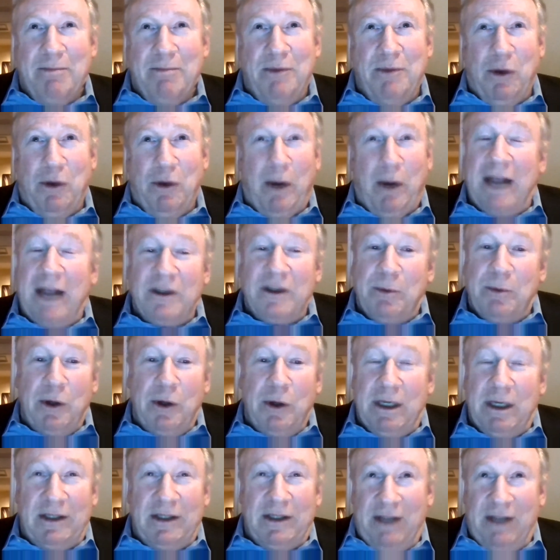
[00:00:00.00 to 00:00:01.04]
the rise of
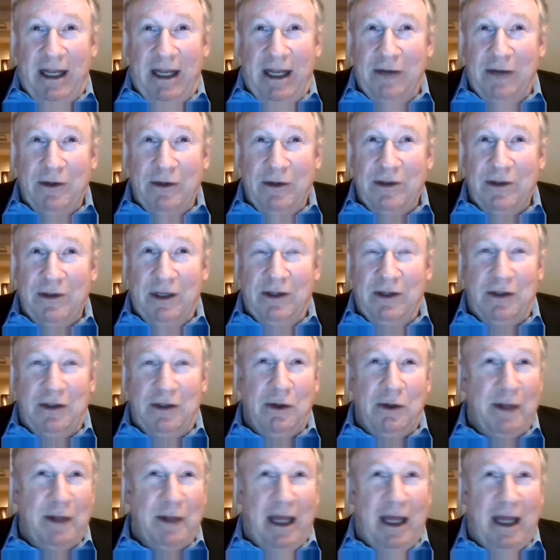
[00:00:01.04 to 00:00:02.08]
Bernie Sanders in
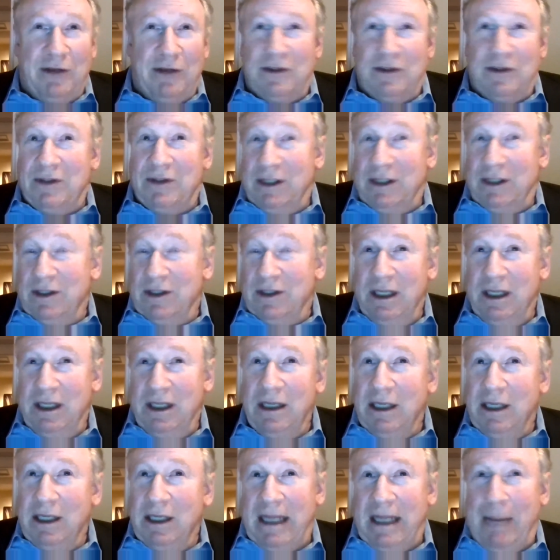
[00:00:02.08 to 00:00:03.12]

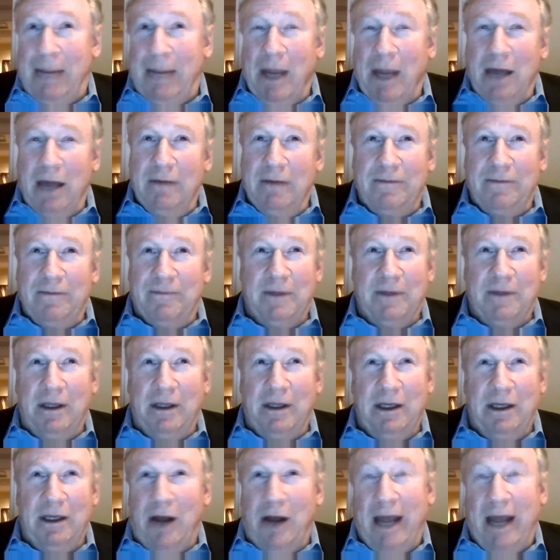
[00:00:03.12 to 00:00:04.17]
2016, he came out of,
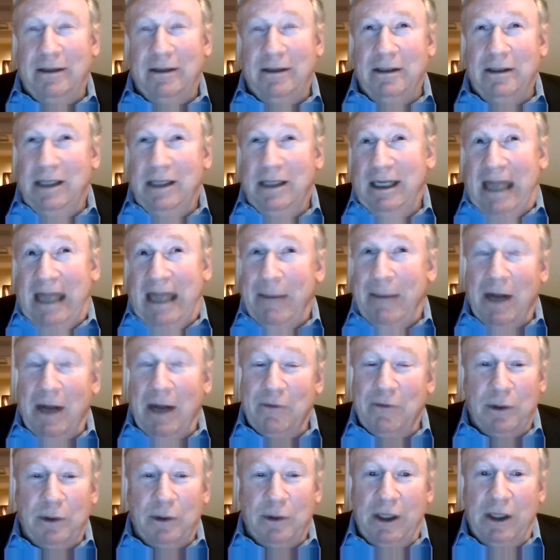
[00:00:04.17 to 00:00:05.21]
he came out
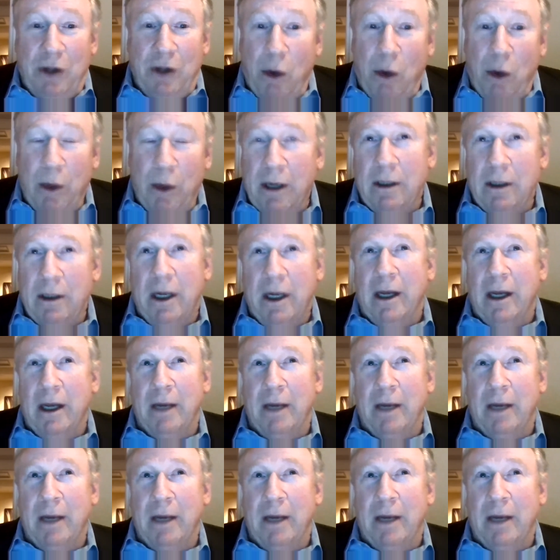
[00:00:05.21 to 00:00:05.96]
of really nowhere.